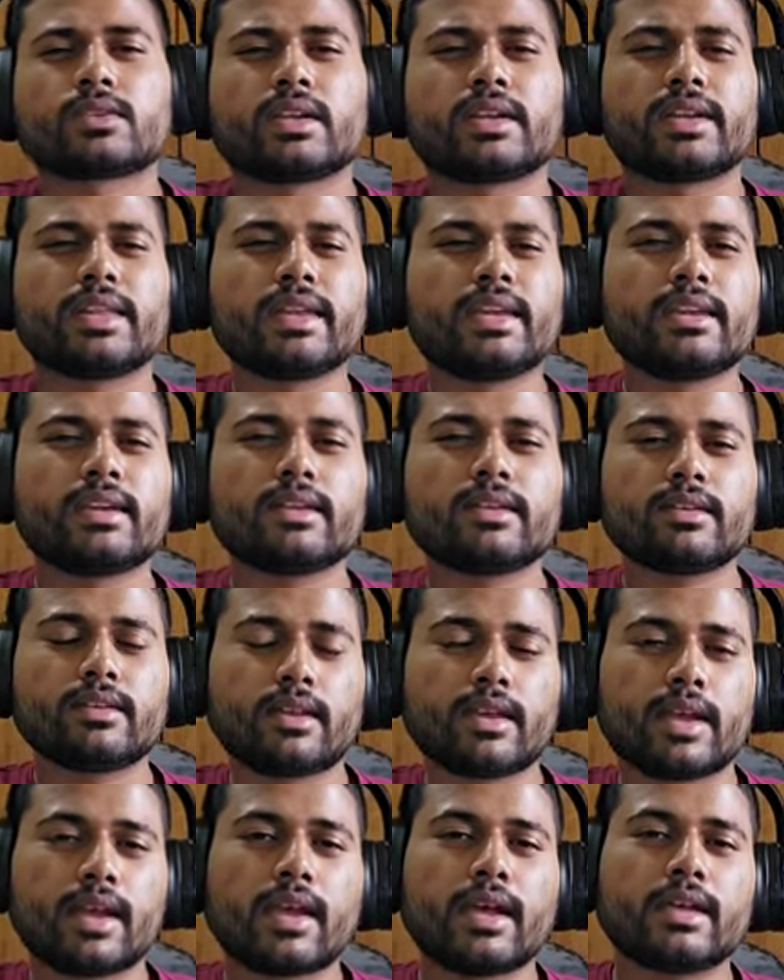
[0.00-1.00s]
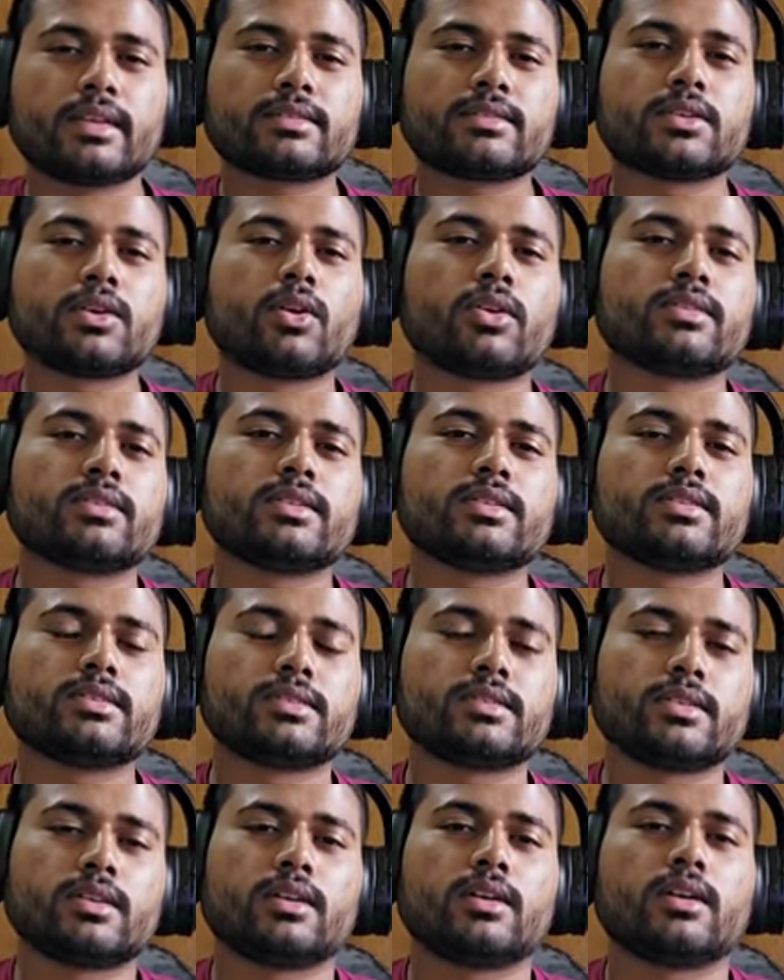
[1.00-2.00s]
Deakin has got
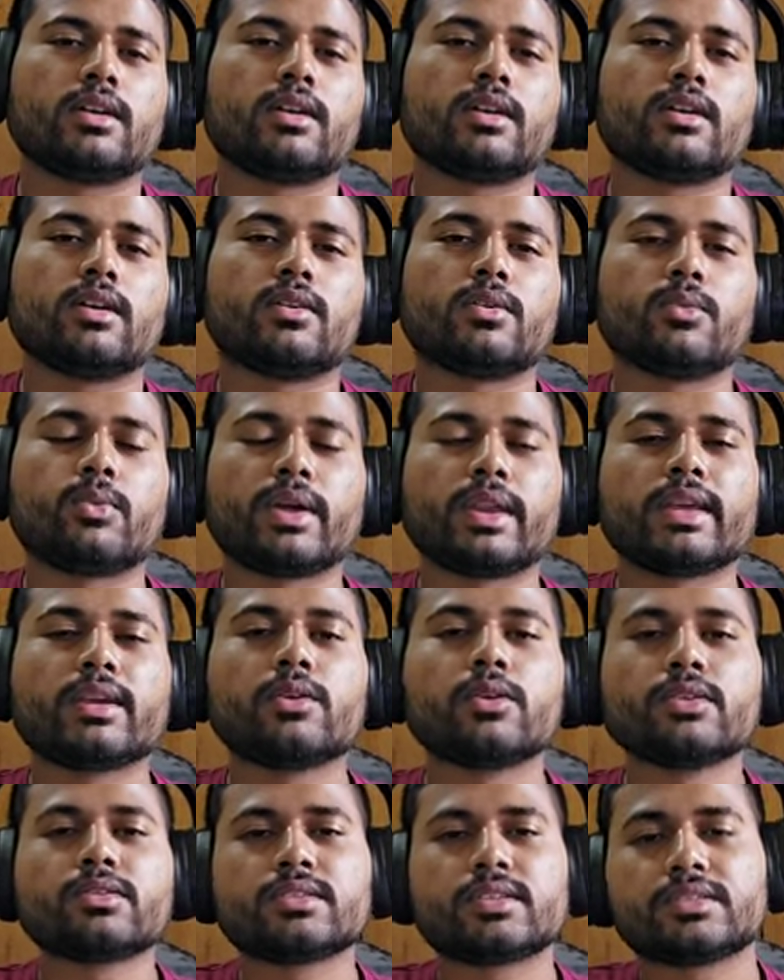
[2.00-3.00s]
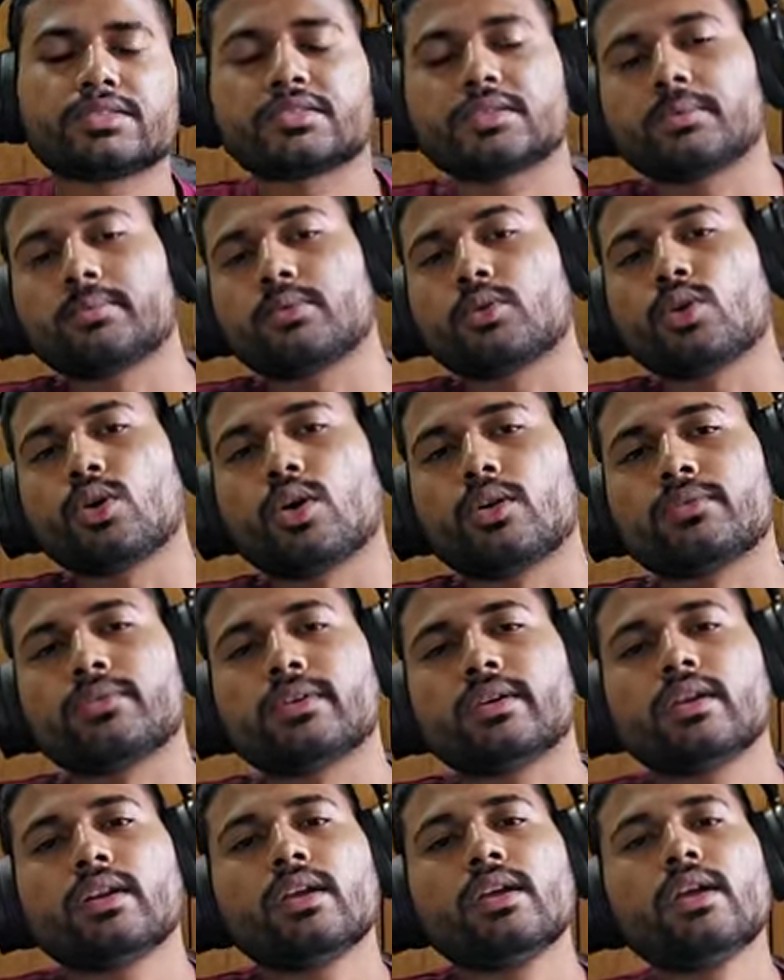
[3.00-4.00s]
this very good system to
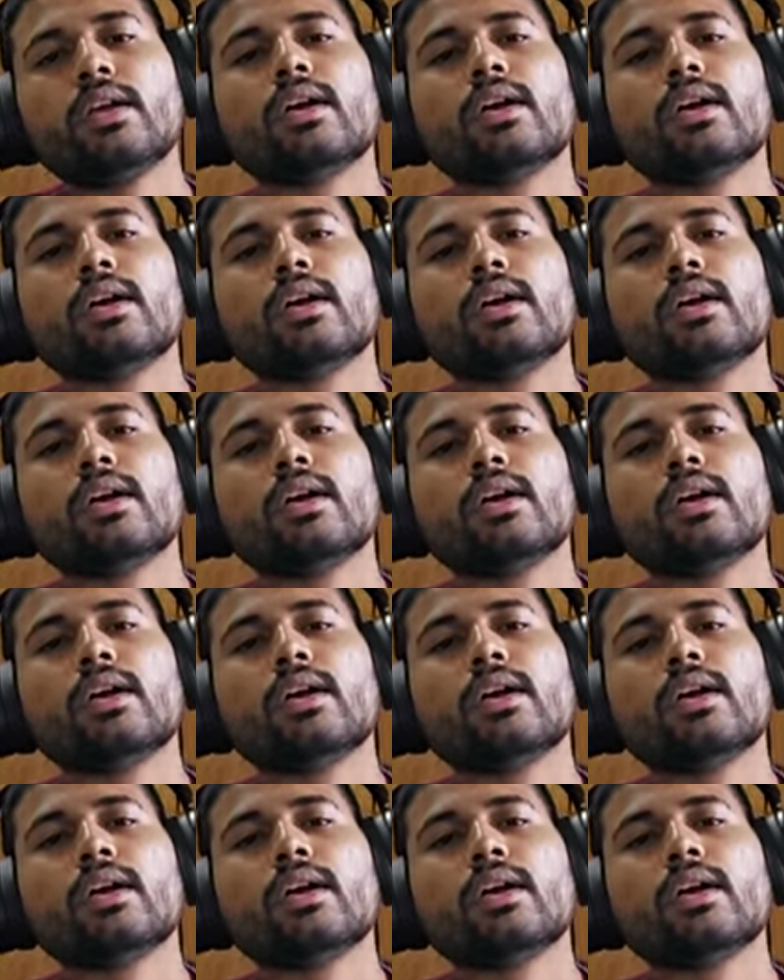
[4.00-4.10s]
offer.